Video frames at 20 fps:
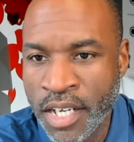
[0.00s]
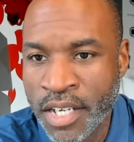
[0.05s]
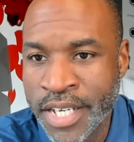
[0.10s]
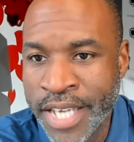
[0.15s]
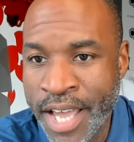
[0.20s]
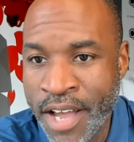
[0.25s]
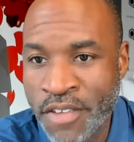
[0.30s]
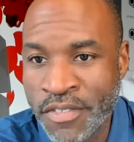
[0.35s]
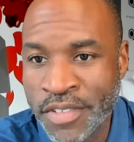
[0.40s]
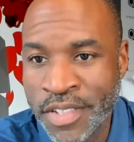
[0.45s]

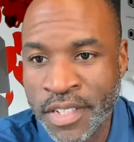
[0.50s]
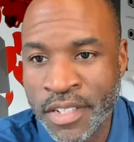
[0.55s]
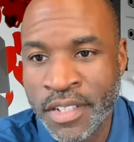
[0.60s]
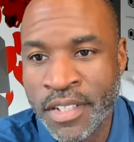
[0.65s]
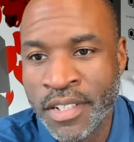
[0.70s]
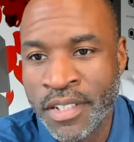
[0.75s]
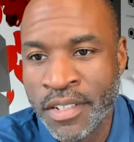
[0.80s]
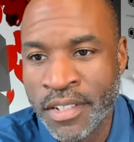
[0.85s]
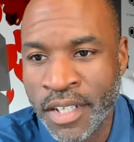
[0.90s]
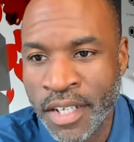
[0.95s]
Calvin,
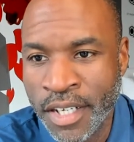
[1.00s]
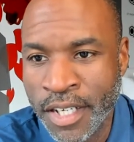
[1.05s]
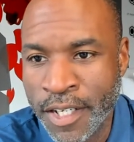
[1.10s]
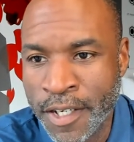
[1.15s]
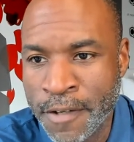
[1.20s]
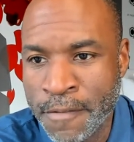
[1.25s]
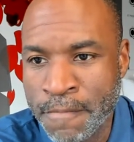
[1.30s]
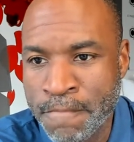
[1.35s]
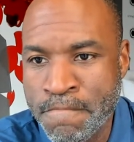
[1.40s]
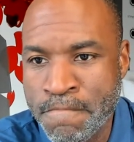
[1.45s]

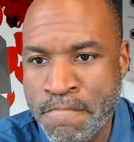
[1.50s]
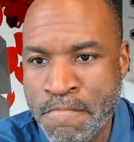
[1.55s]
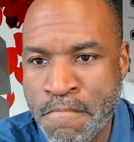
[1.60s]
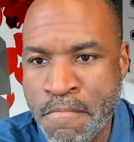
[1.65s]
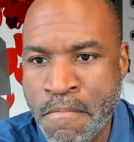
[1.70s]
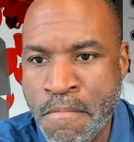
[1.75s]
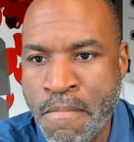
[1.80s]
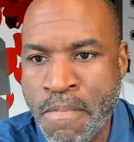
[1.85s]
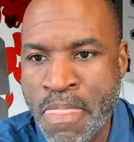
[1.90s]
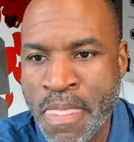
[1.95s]
I
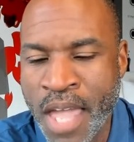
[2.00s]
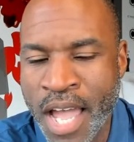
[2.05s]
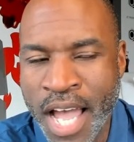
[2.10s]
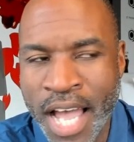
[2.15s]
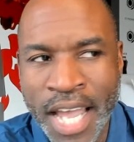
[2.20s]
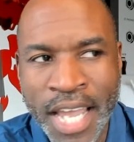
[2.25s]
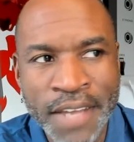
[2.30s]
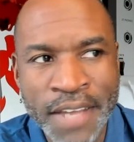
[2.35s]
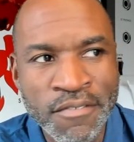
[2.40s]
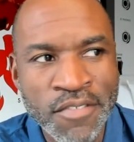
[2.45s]

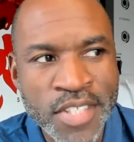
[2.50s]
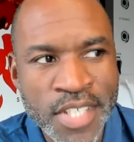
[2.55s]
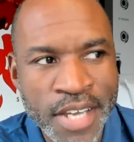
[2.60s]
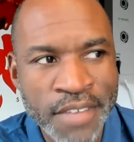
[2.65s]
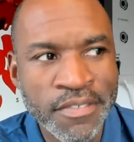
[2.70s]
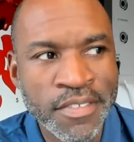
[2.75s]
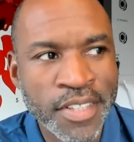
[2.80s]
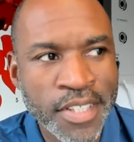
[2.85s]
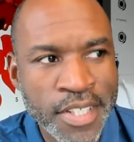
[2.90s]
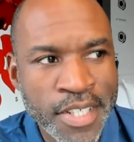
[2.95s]
have
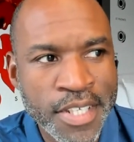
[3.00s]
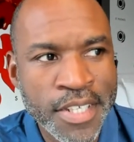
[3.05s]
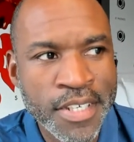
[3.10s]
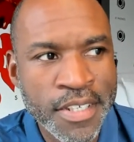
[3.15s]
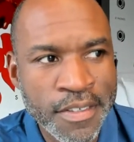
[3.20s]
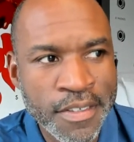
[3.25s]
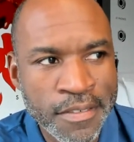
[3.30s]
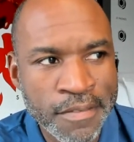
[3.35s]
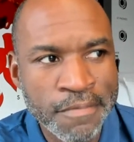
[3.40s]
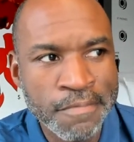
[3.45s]

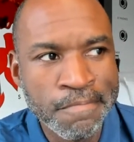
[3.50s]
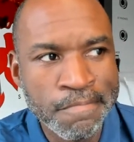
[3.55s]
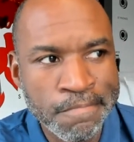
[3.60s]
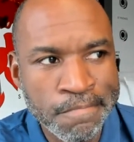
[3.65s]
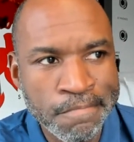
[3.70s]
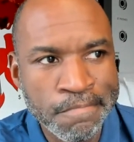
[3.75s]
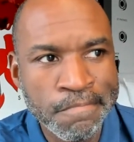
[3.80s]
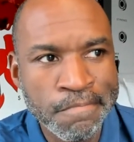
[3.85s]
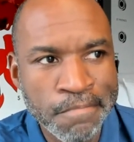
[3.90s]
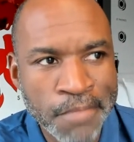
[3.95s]
definitely,
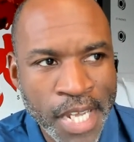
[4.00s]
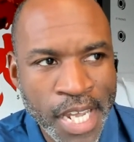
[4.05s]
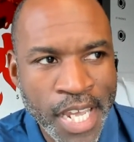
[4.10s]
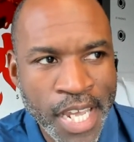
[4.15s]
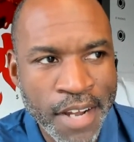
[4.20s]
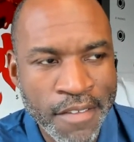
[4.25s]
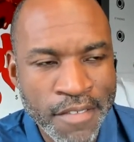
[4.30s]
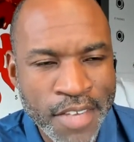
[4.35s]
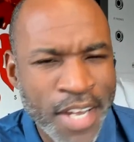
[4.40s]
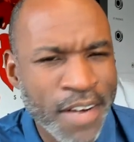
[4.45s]

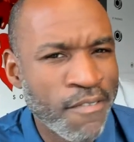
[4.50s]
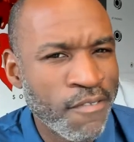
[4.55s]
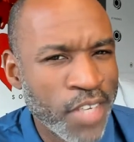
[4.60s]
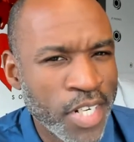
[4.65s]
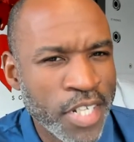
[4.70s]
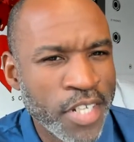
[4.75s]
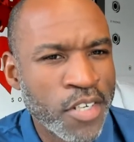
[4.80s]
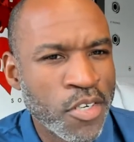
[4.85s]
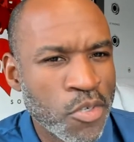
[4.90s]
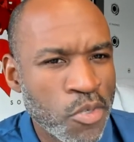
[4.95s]
and I've got a
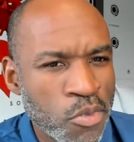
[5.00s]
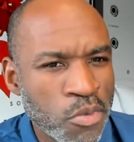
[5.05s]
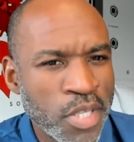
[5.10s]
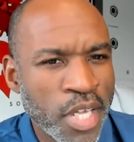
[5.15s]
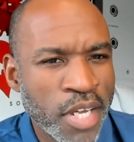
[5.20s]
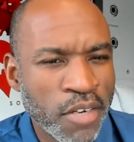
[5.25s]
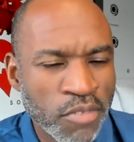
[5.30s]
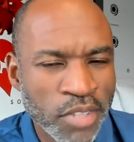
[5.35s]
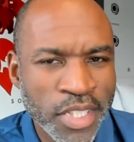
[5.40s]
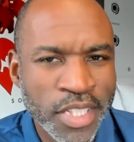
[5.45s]
video
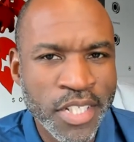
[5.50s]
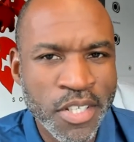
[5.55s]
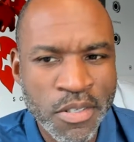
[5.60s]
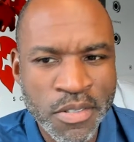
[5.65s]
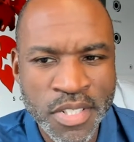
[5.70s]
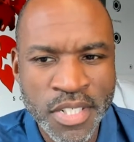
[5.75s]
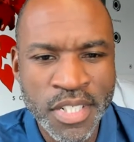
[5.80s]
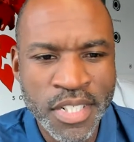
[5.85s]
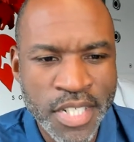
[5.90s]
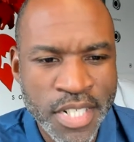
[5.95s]
that really
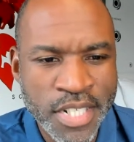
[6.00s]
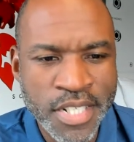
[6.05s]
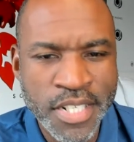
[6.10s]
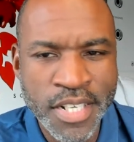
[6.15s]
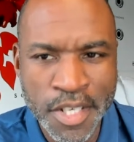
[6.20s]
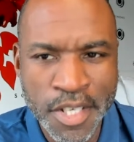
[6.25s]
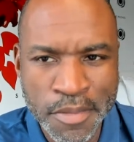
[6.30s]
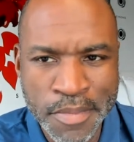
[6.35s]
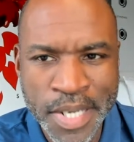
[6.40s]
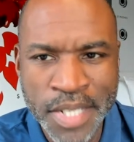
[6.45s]
goes into
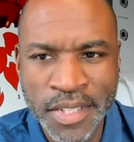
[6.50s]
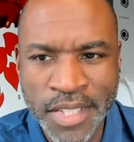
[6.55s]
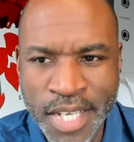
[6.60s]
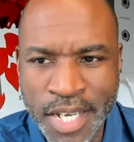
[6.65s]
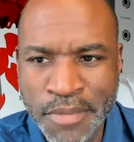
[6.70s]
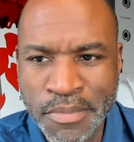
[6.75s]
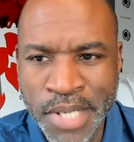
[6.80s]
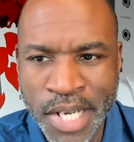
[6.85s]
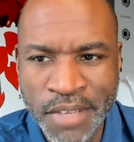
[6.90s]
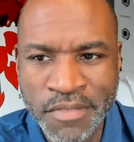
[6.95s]
detail about
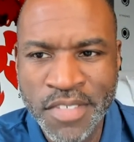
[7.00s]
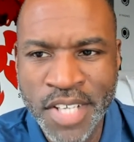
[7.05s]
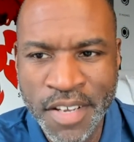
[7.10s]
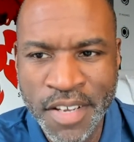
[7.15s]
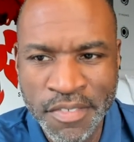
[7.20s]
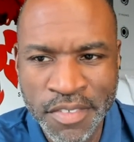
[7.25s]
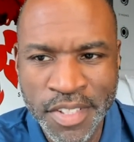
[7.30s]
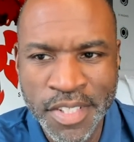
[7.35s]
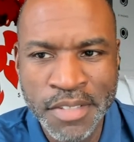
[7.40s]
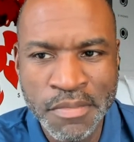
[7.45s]
that, but I've
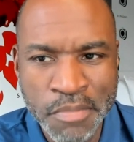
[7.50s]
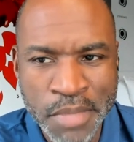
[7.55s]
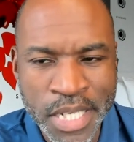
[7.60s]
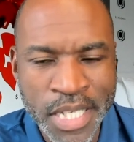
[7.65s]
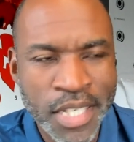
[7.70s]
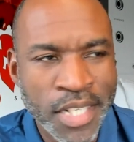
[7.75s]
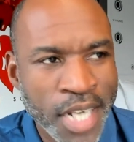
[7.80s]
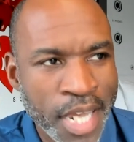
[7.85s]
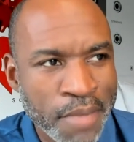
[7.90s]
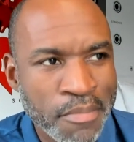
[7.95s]
definitely
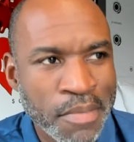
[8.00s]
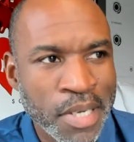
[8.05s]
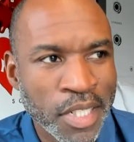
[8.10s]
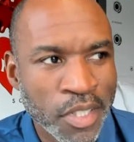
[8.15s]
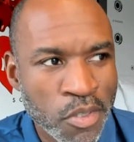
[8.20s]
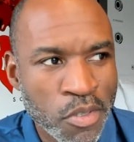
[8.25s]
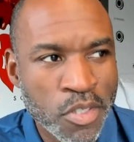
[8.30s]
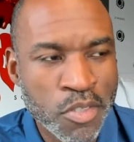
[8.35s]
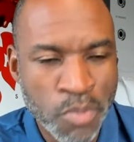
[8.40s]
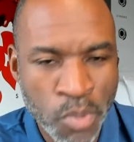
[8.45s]
been at my
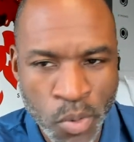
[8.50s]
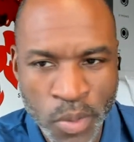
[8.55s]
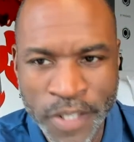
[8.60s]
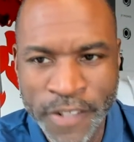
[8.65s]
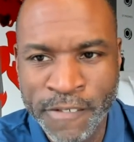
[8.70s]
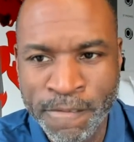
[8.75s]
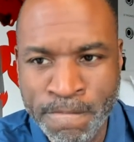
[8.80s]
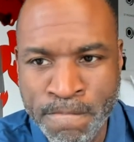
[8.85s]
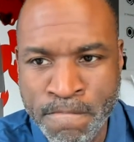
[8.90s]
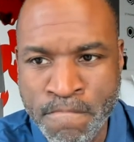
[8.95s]
lowest point.